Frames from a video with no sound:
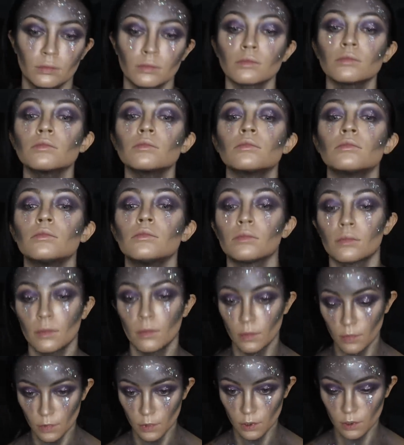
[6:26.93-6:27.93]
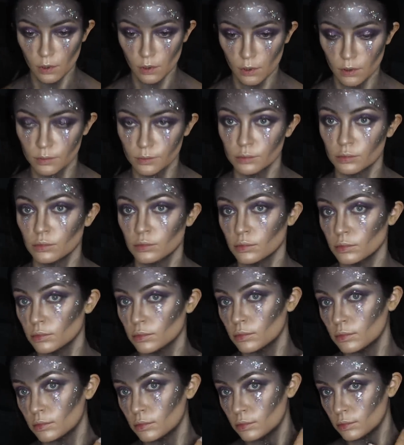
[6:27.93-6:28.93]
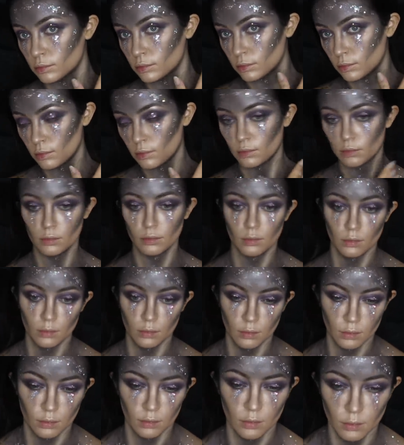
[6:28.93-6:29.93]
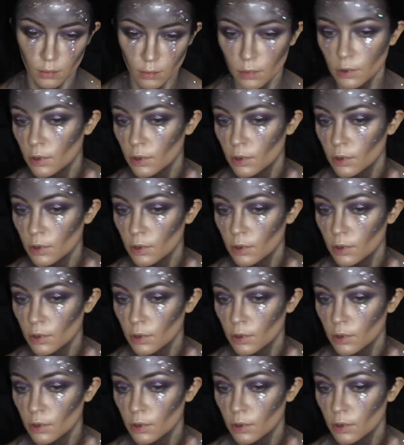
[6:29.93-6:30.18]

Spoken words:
(no one is talking)